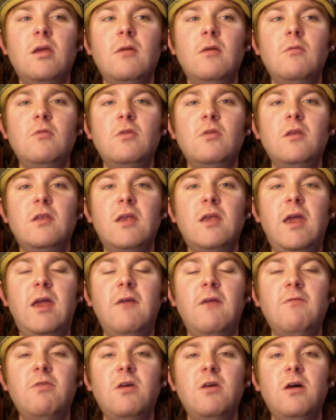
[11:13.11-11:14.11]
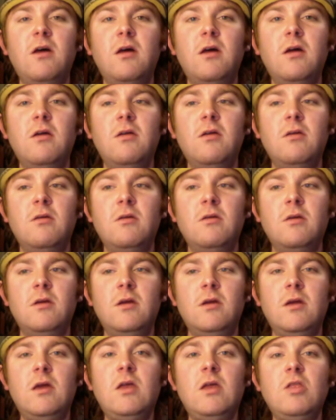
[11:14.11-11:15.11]
the day of the
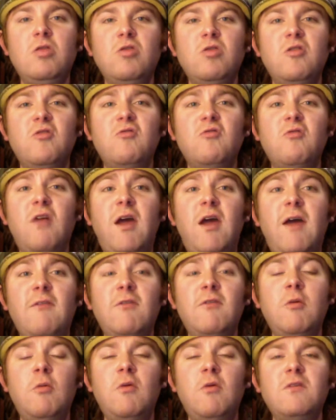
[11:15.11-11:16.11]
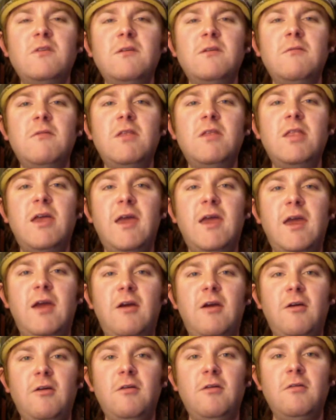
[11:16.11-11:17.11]
draft, he wasn't even
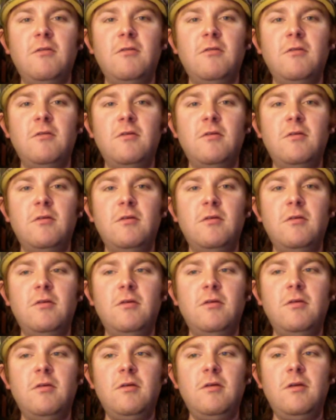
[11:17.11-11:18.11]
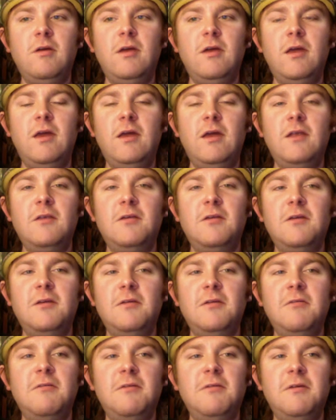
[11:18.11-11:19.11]
there. And
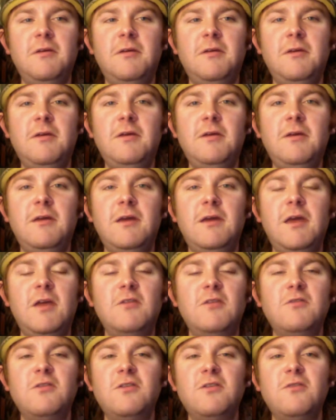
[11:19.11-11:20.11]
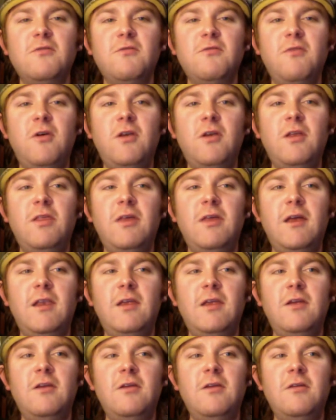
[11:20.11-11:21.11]
it's just funny that
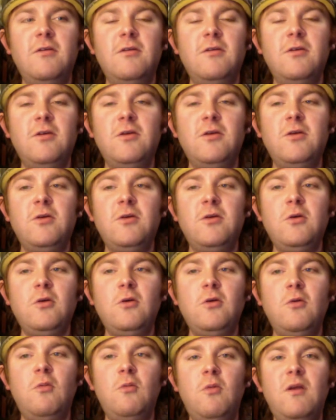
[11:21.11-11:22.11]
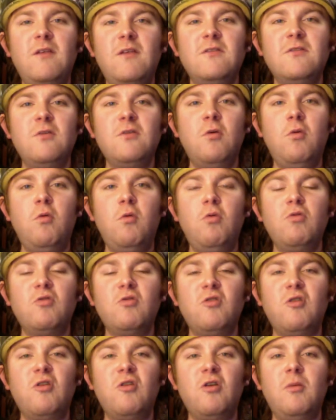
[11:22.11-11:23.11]
he wins the whole
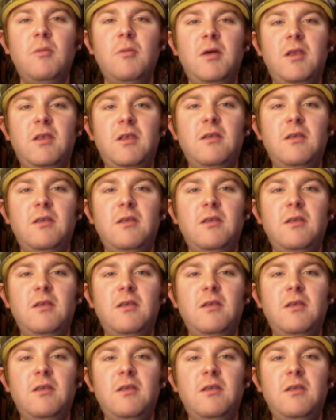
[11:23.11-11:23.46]
tournament.